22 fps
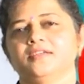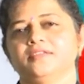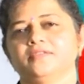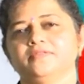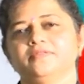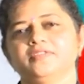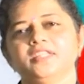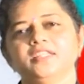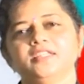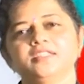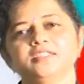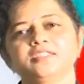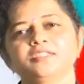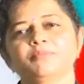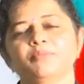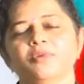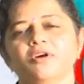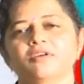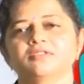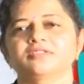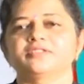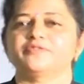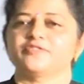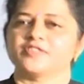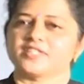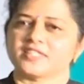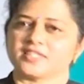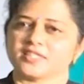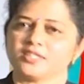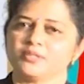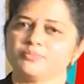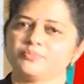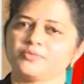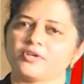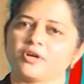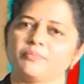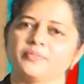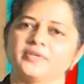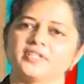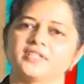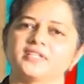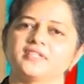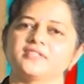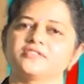We learnt about the physical
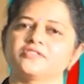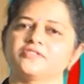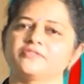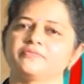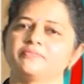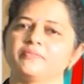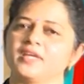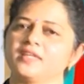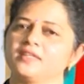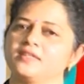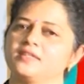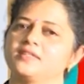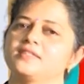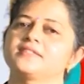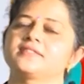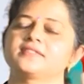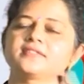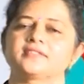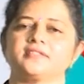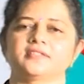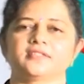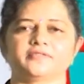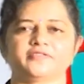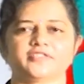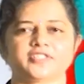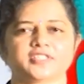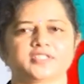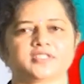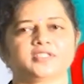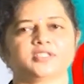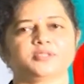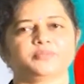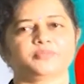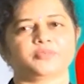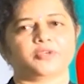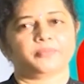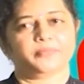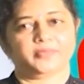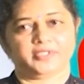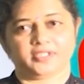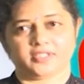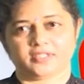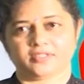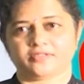properties of metals, the physical
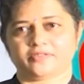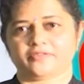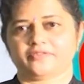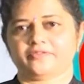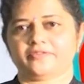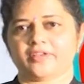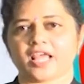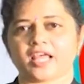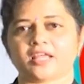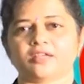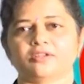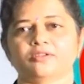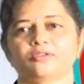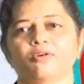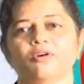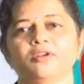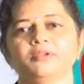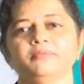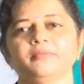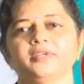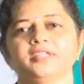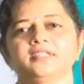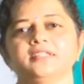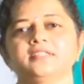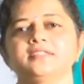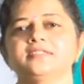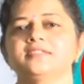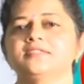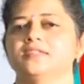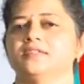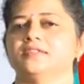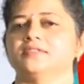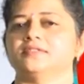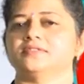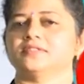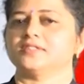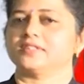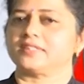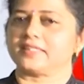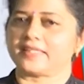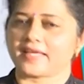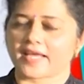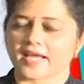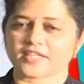properties of non-metals, the
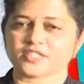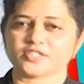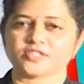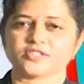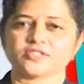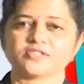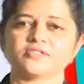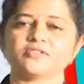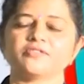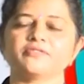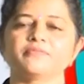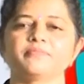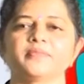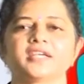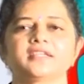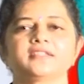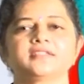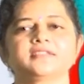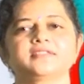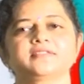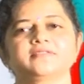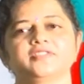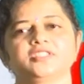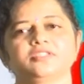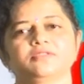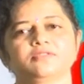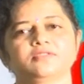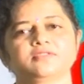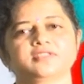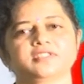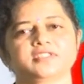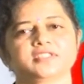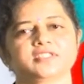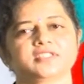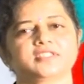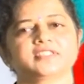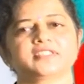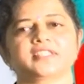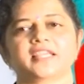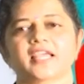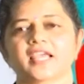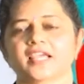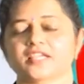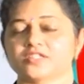reactions of metals with oxygen,
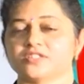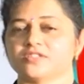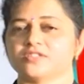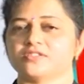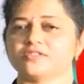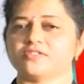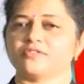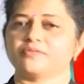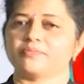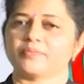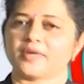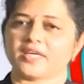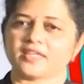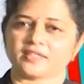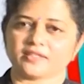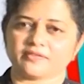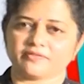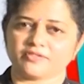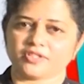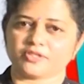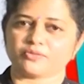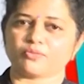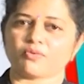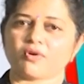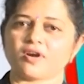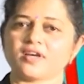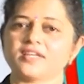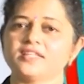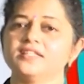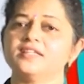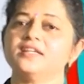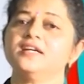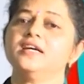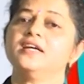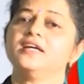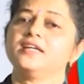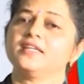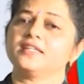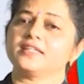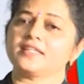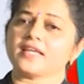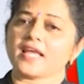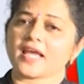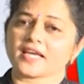reactions of metal with water,
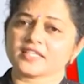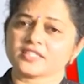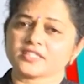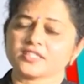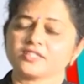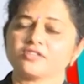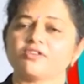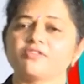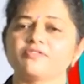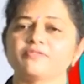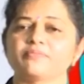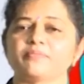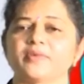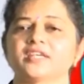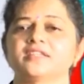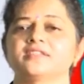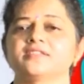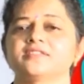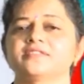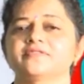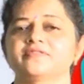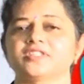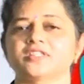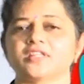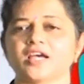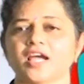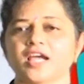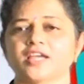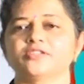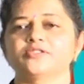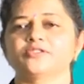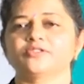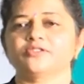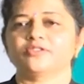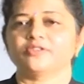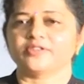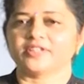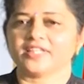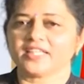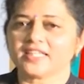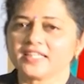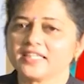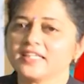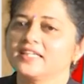reaction of metals with
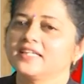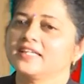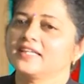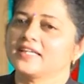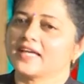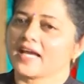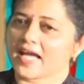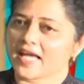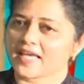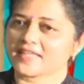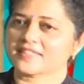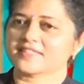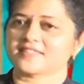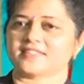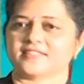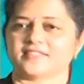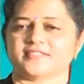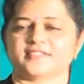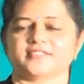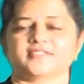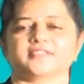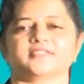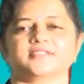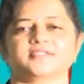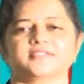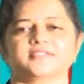hydrochloric acid.